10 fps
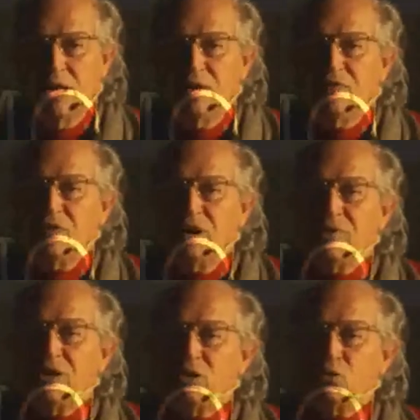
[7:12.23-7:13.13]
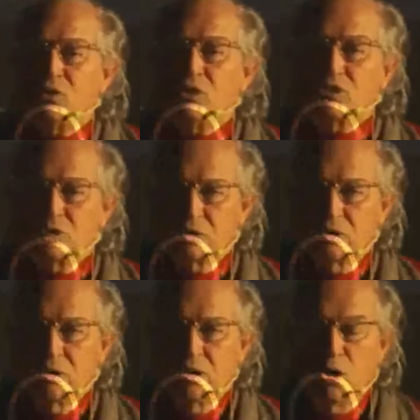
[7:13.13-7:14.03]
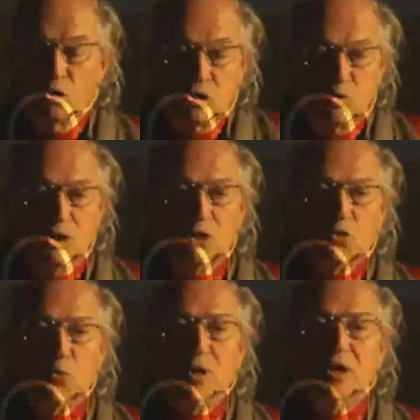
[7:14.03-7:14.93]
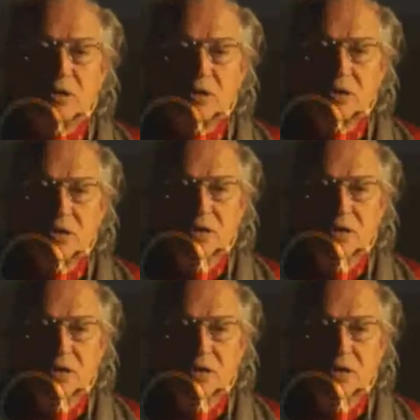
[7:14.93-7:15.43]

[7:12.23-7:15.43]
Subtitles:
If you have an intuition or the will to painting